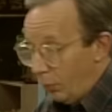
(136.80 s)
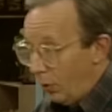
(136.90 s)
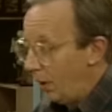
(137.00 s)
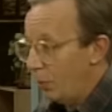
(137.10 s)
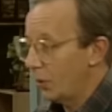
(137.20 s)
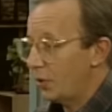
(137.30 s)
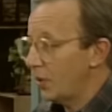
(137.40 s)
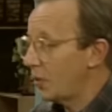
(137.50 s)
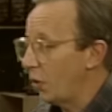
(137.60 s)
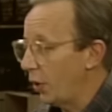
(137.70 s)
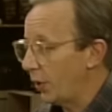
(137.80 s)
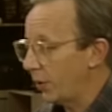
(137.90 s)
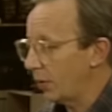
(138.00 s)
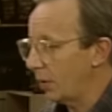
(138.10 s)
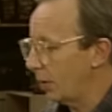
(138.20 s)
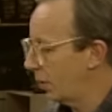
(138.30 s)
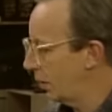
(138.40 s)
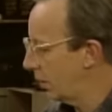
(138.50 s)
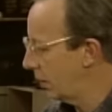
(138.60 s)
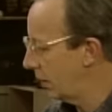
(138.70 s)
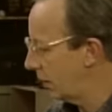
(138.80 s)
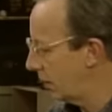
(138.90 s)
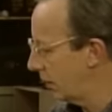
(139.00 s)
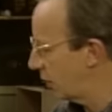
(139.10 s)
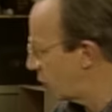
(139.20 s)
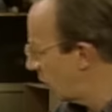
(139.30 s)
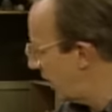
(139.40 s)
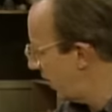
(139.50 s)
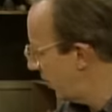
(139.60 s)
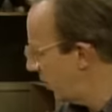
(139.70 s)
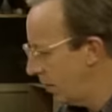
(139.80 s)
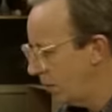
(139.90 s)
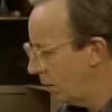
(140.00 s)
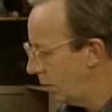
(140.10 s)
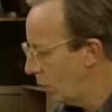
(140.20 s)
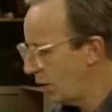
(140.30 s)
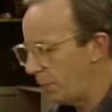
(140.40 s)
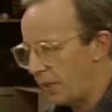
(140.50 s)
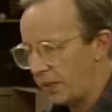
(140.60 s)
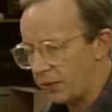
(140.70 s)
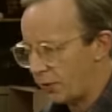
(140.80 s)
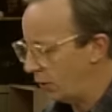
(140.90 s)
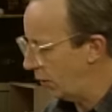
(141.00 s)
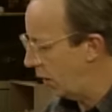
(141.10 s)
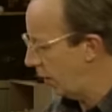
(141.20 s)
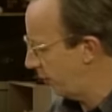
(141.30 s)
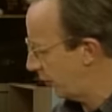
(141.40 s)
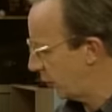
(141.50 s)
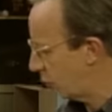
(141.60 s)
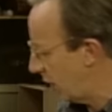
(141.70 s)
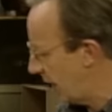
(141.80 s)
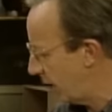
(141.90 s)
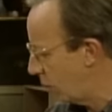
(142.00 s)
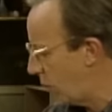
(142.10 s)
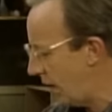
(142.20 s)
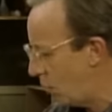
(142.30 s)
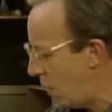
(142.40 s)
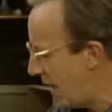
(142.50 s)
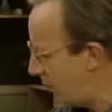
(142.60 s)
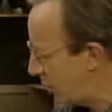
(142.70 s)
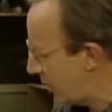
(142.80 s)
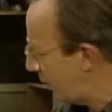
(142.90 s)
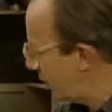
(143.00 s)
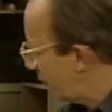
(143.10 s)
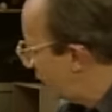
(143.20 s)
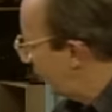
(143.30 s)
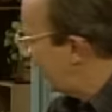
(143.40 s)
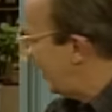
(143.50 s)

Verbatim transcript: Well, we're just going... The, the dryer? What do you mean, turn off the dryer? Why, why would you even turn it